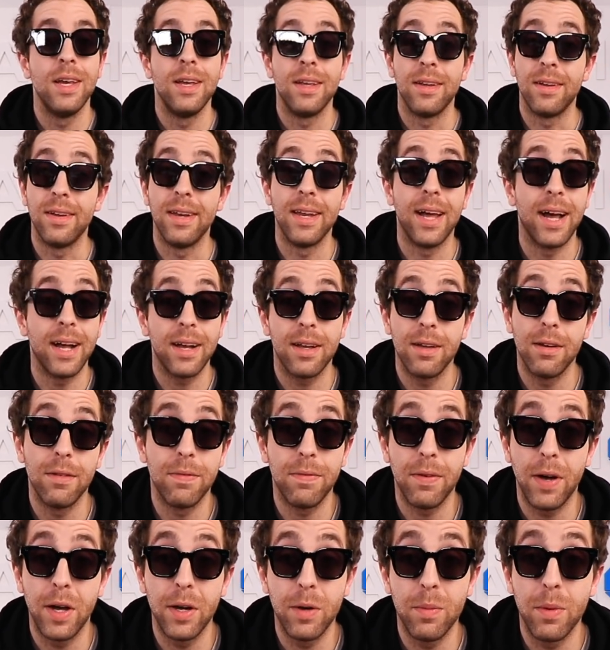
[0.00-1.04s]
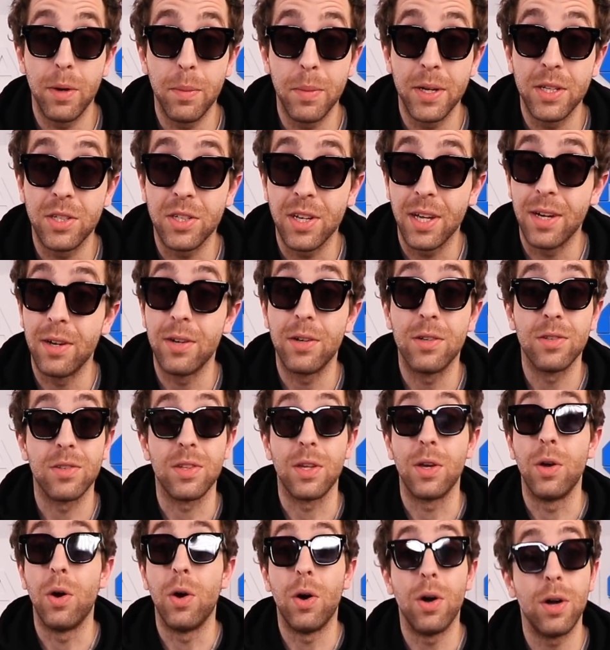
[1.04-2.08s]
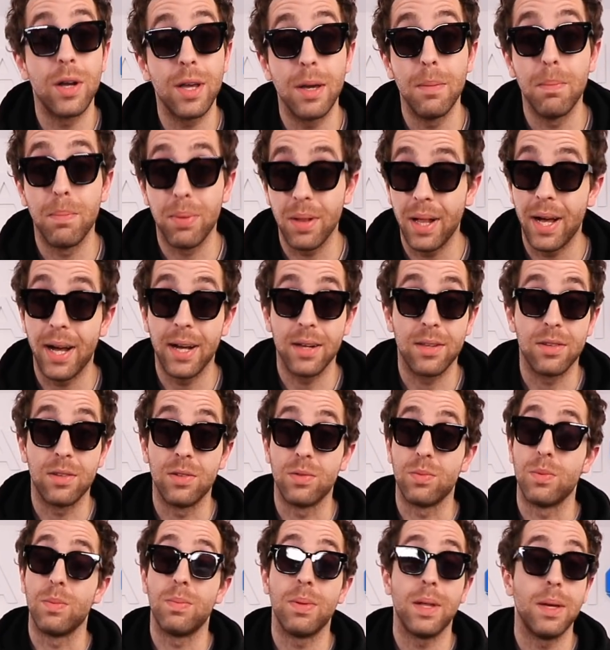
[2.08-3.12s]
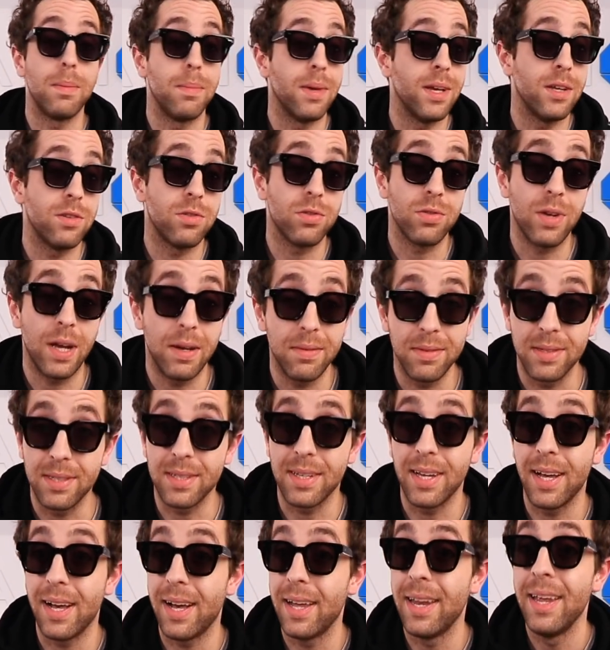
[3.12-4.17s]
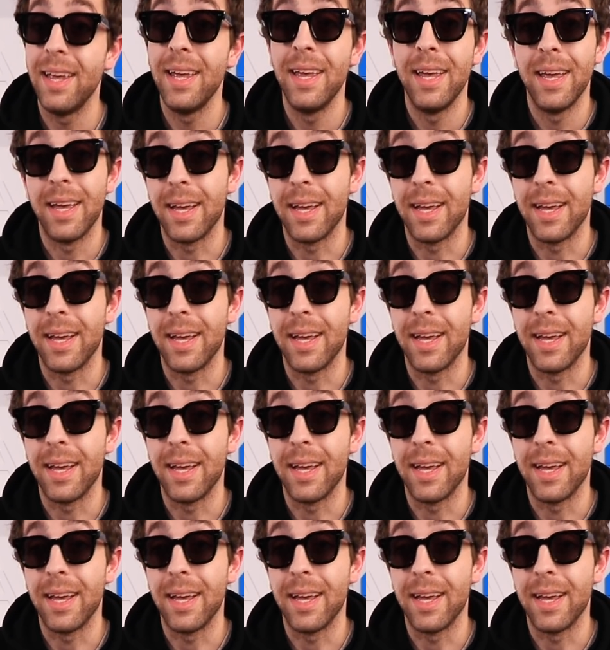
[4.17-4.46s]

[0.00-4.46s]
You're not gonna find them on my channel because they all get blocked because we play Mad Travis Scott